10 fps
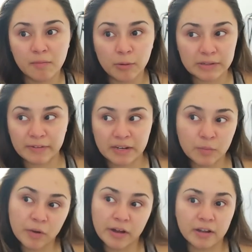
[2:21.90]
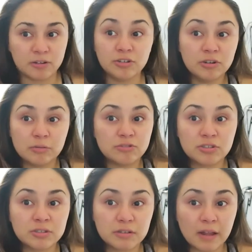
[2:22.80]
only finding one or you know just
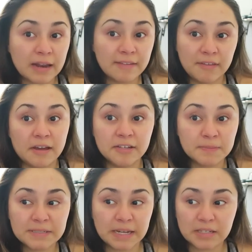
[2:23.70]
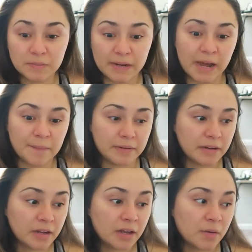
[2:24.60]
anything else besides what happened
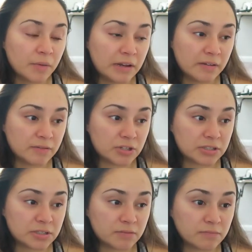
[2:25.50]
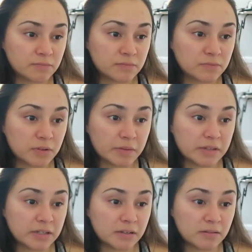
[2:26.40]
would have just
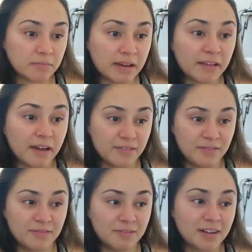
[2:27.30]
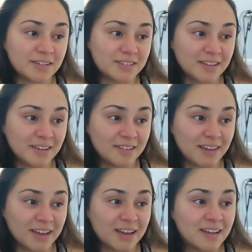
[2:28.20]
ruined my life, honestly.
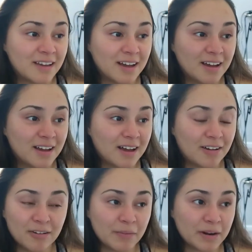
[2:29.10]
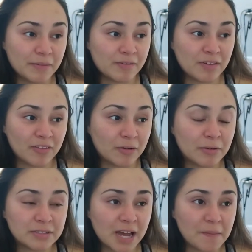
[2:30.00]
Like, I don't know what I would have done. The
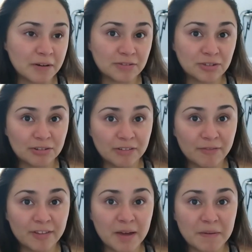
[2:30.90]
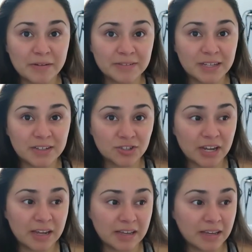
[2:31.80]
whole time I was looking for them, I was like
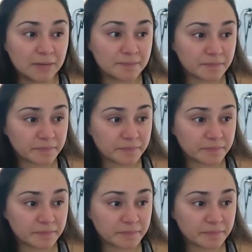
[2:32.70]
shaking.